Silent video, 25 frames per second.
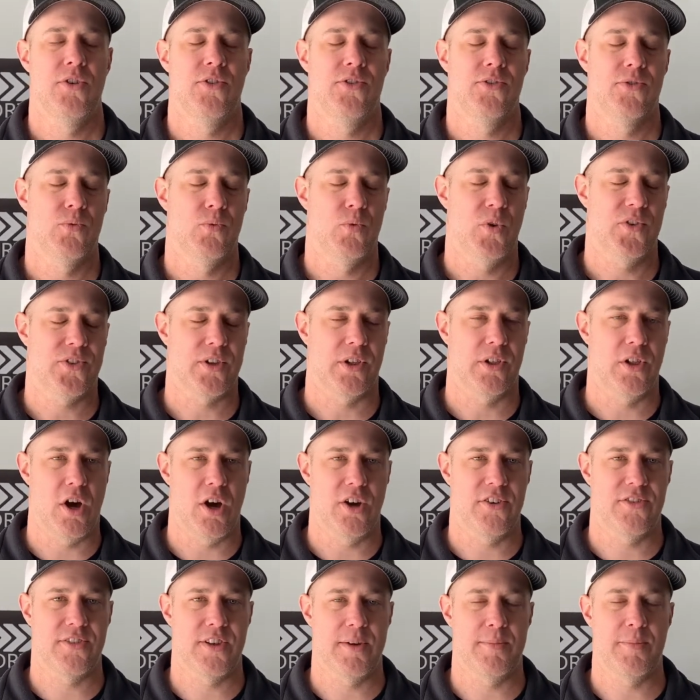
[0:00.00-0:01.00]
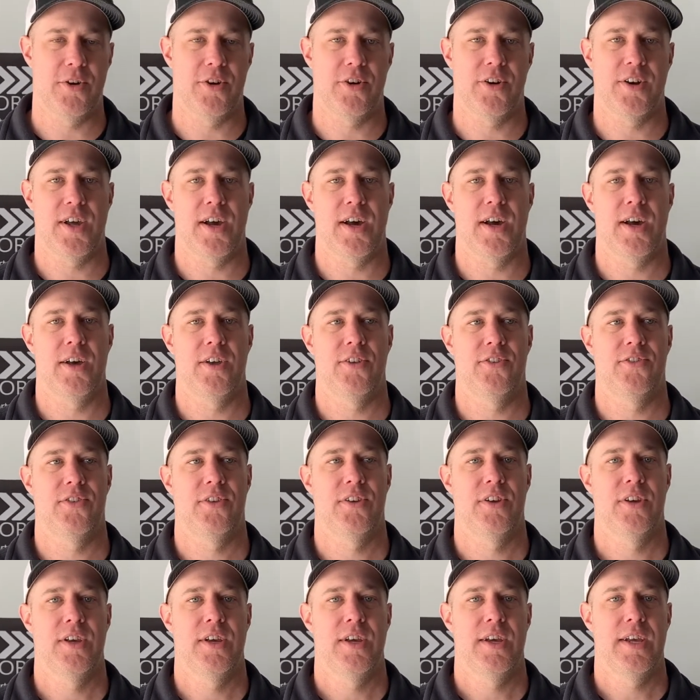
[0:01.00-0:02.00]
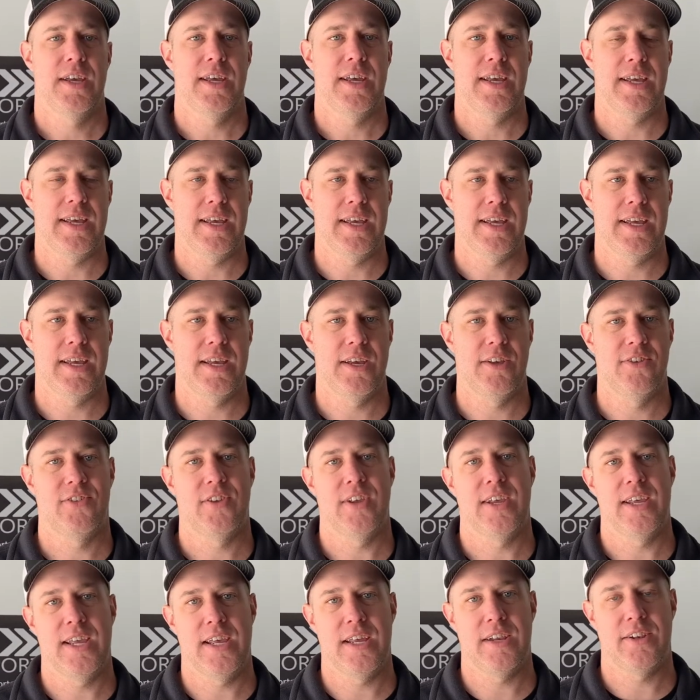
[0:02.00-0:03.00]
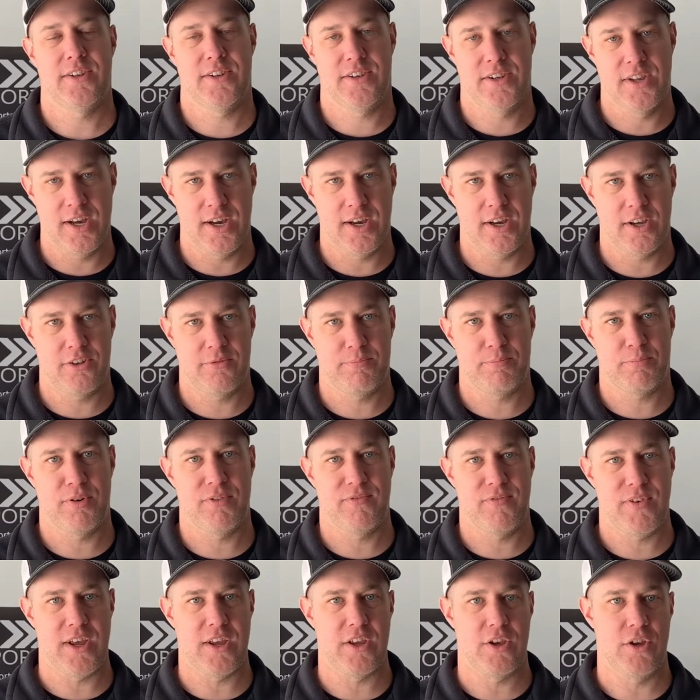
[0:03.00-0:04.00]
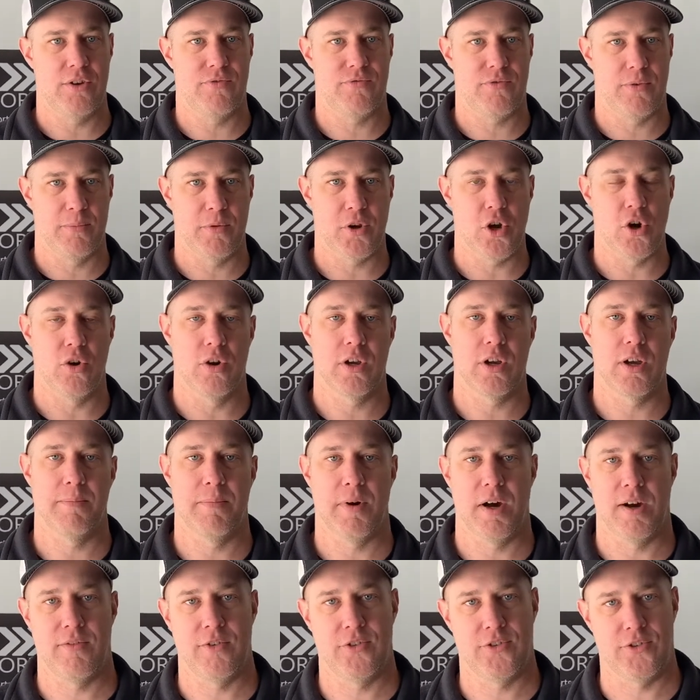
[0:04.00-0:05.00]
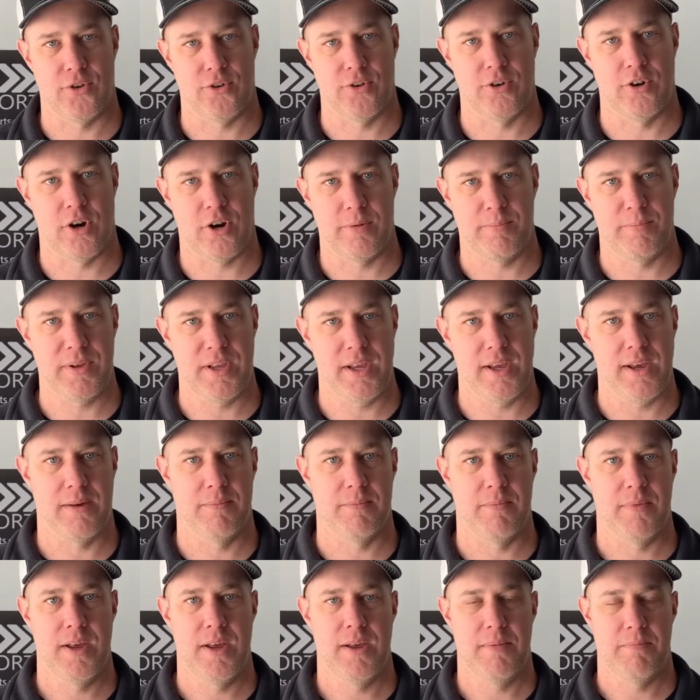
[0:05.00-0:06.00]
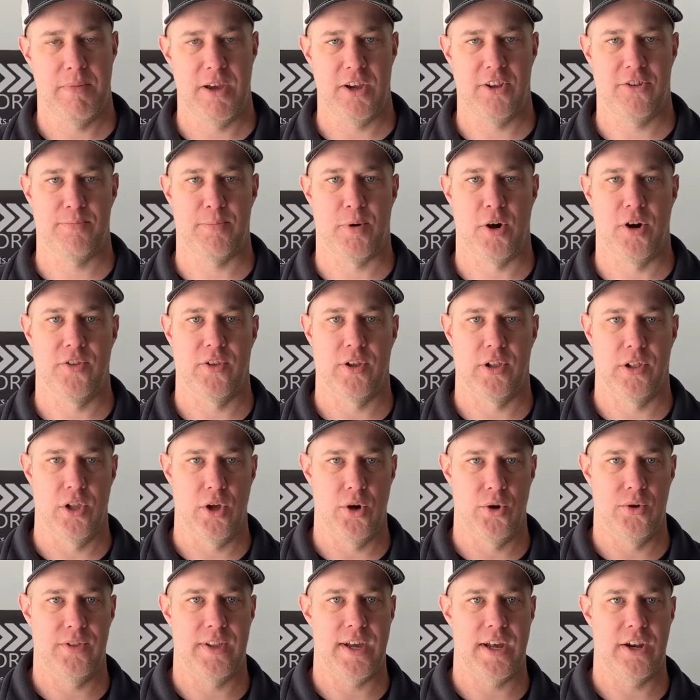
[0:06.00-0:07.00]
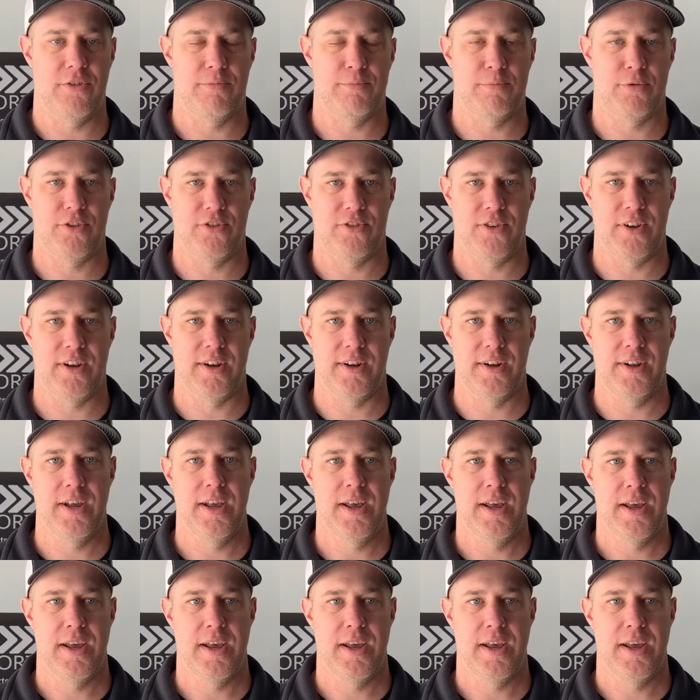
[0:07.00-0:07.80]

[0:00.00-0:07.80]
What the launch limiter does is it does prevent you from going above a certain RPM based upon the load that is presented